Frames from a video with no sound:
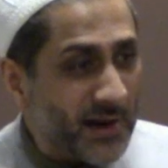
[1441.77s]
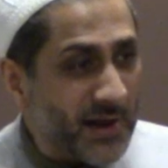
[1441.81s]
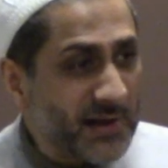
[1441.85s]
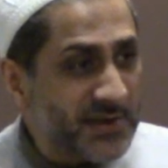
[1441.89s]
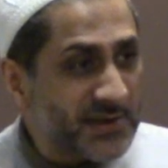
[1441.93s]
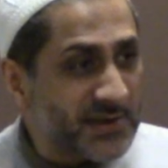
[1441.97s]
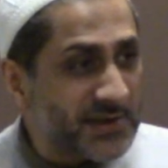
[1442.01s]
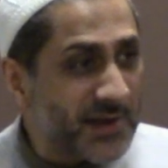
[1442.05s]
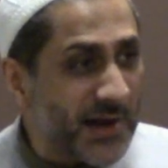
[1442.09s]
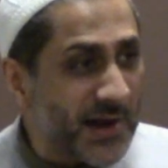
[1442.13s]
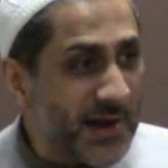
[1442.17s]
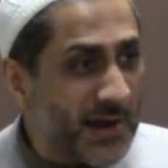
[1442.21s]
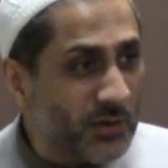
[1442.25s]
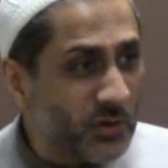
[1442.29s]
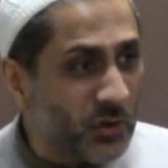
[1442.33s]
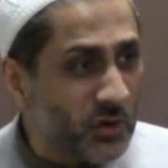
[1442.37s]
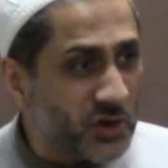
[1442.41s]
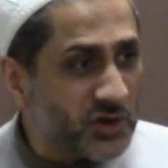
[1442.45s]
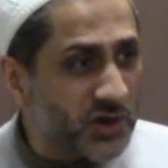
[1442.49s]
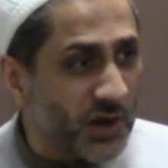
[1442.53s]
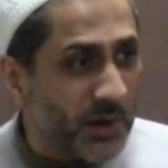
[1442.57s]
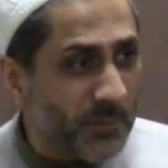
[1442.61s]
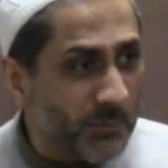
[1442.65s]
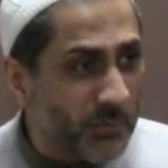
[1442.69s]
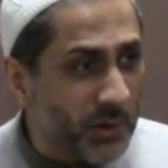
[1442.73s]
inside
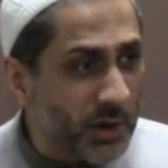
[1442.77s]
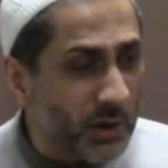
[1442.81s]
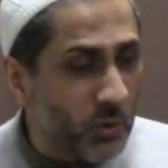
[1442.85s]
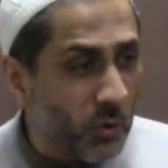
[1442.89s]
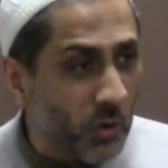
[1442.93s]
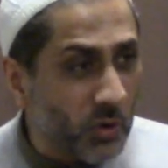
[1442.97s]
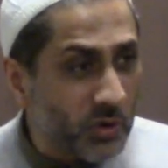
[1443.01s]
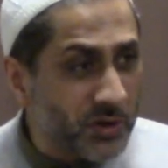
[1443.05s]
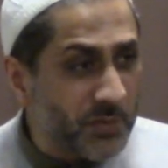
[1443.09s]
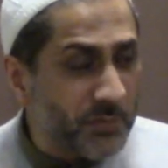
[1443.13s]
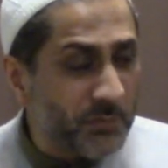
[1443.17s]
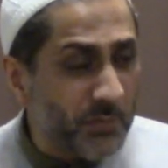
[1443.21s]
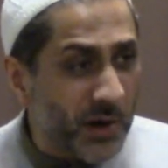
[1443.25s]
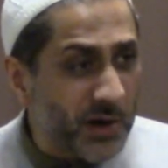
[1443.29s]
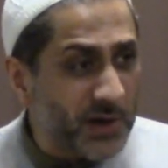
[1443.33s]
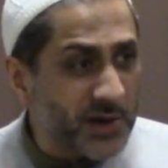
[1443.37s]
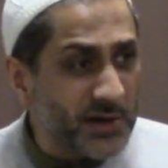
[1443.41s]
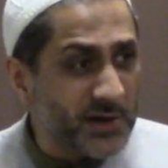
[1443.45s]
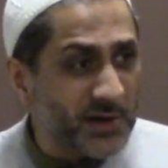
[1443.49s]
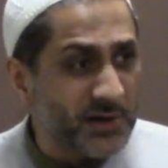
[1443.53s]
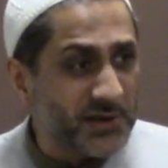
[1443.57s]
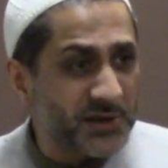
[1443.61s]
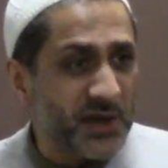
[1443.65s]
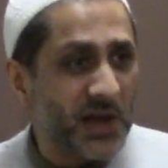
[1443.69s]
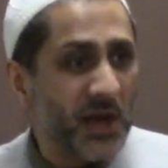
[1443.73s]
those humble quantum
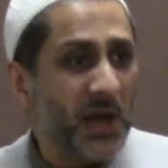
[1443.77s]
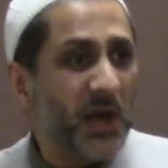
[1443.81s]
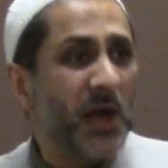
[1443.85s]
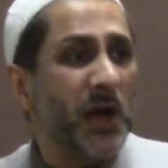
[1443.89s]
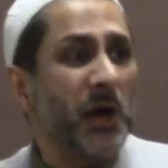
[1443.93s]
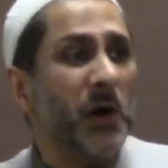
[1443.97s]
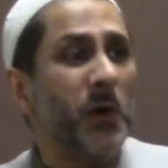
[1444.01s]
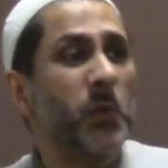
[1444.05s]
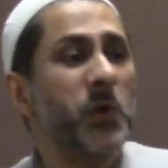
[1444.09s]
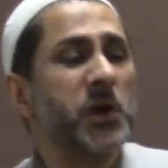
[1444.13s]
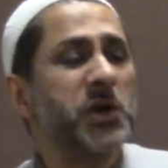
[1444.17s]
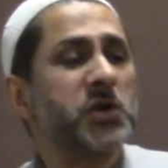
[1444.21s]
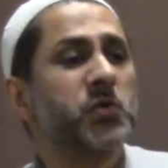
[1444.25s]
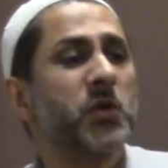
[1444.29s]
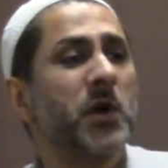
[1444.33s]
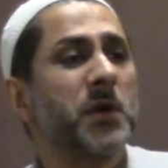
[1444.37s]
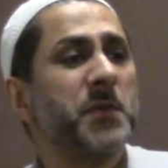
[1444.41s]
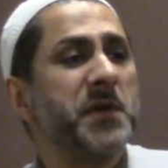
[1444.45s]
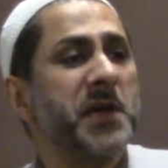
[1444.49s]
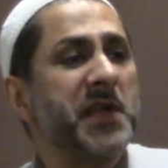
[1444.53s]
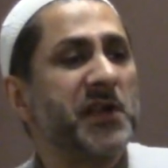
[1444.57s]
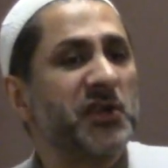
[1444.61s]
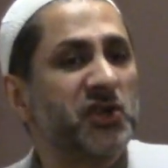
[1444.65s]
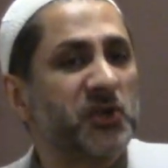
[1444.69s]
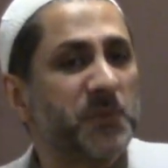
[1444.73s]
particles which were
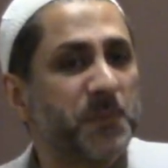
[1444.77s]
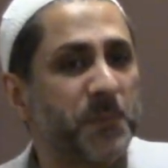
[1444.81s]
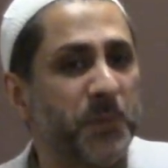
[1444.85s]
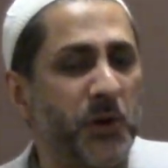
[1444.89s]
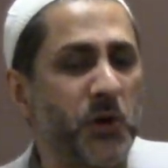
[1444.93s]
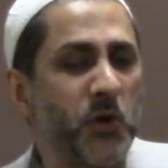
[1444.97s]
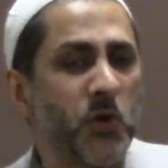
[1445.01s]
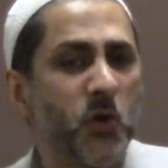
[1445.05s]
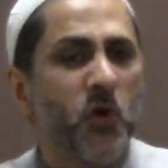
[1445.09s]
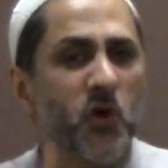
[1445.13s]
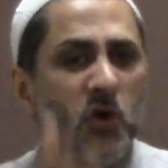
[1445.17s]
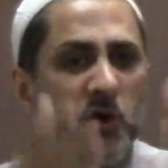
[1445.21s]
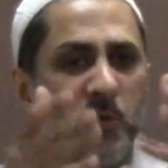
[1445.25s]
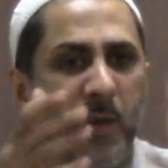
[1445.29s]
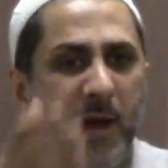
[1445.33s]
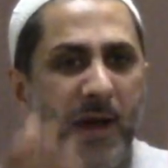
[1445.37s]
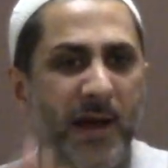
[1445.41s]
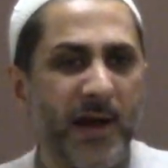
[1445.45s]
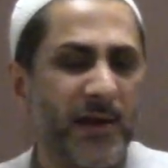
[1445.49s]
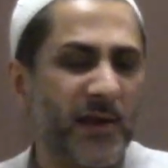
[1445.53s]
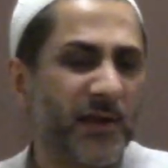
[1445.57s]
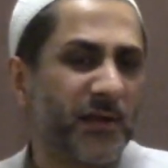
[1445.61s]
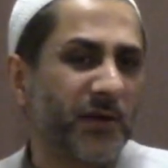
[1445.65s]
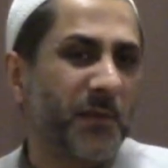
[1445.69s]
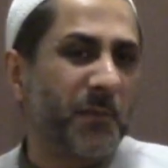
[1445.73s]
being spewed by
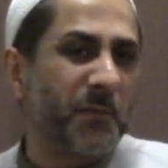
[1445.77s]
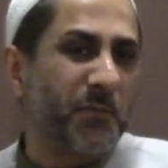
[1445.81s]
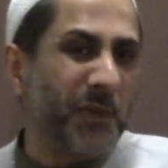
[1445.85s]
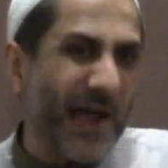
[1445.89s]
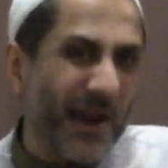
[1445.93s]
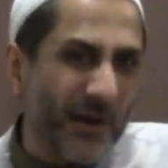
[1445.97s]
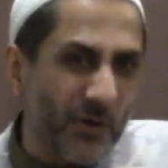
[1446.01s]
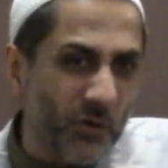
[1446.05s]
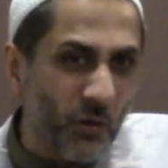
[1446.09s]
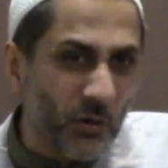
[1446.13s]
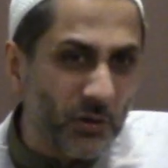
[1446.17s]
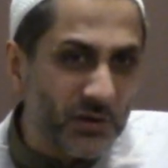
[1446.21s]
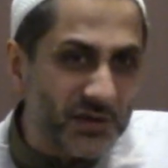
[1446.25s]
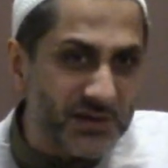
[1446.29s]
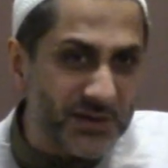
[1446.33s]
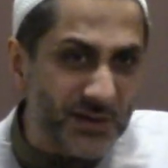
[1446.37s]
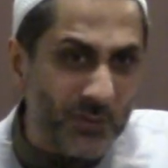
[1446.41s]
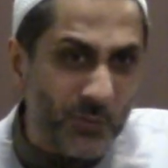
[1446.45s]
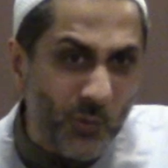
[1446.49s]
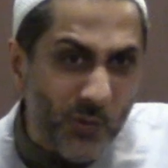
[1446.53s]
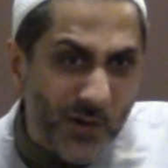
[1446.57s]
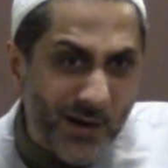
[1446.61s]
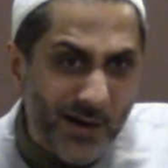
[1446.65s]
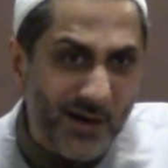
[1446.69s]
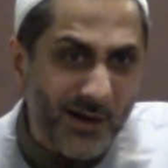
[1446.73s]
another black hole
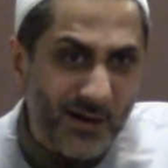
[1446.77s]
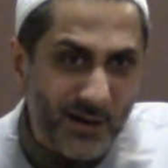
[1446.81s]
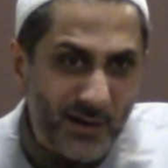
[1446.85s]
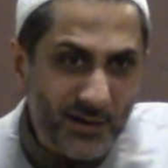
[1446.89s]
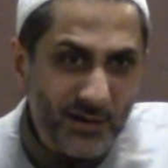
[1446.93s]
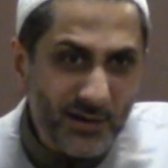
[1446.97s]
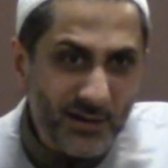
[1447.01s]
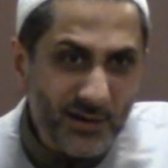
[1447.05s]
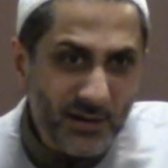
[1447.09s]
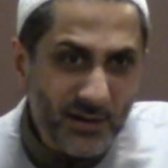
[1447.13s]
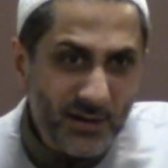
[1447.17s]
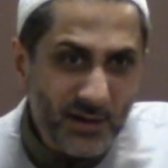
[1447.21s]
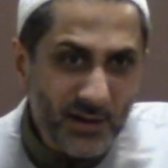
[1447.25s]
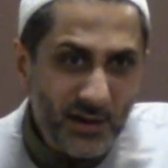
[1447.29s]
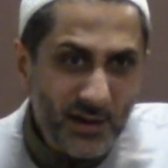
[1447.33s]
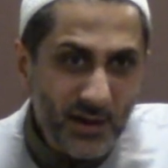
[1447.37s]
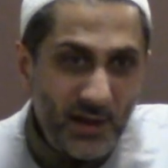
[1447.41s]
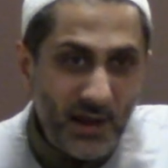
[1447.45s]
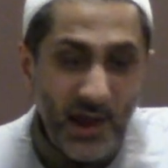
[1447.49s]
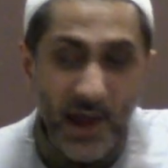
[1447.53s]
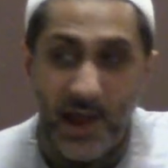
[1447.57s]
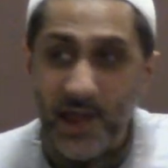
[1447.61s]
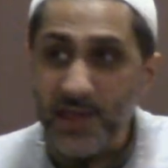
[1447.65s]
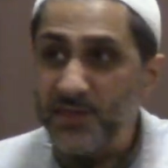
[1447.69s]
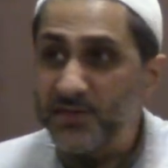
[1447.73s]
somewhere.
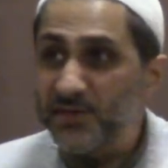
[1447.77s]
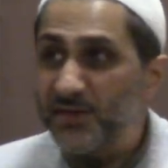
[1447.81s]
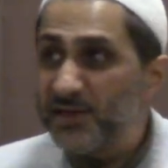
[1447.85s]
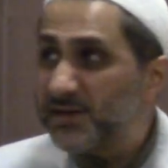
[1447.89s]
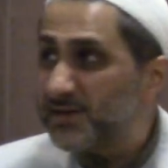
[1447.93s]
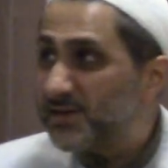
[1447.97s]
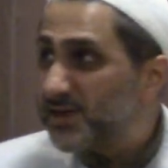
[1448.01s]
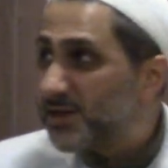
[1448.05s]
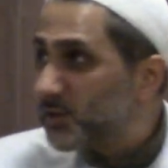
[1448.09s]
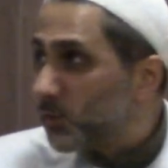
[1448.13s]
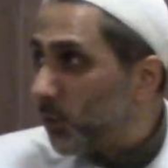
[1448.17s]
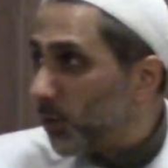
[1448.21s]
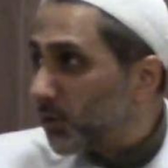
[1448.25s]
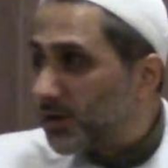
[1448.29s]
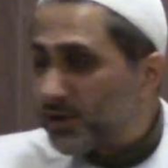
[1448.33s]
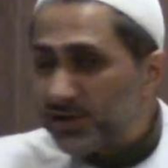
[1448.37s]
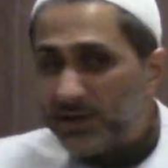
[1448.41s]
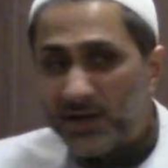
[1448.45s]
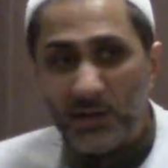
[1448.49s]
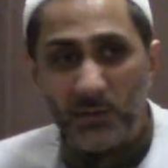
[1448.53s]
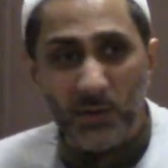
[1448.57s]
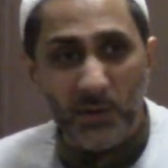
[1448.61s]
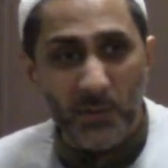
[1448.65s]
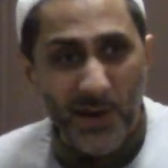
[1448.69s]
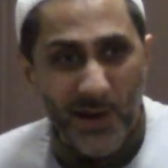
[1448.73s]
And this is what has
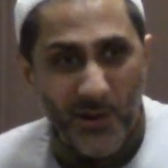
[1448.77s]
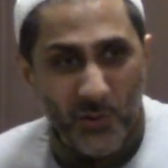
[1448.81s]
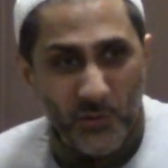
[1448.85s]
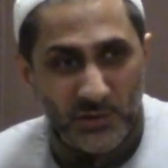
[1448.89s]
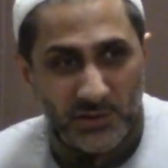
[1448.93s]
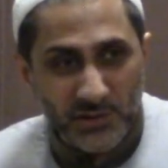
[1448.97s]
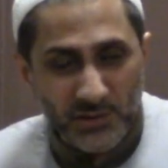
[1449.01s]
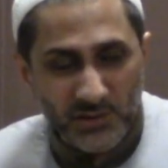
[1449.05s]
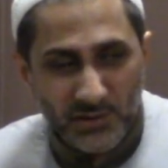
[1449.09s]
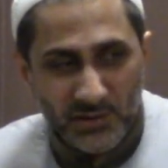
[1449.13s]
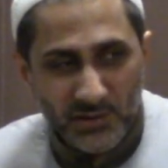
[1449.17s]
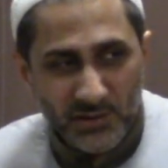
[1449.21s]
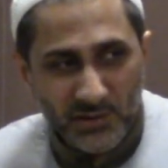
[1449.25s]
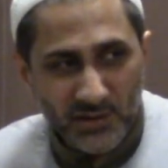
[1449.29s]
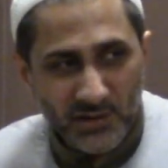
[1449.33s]
come about.